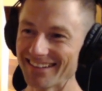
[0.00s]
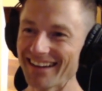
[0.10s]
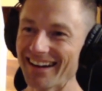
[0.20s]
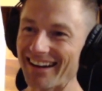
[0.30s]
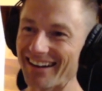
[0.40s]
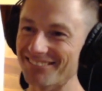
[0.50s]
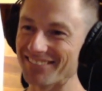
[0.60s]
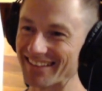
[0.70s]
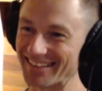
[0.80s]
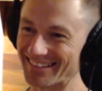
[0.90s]
Yeah, we got water
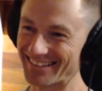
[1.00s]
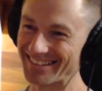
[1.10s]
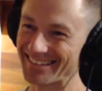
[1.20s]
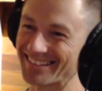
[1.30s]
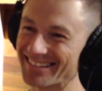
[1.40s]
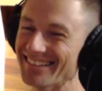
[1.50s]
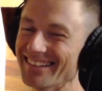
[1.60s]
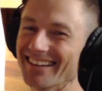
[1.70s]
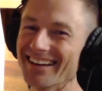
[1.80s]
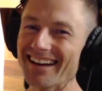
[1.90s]
for you, buddy. It's all
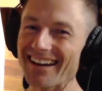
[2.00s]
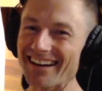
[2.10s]
good.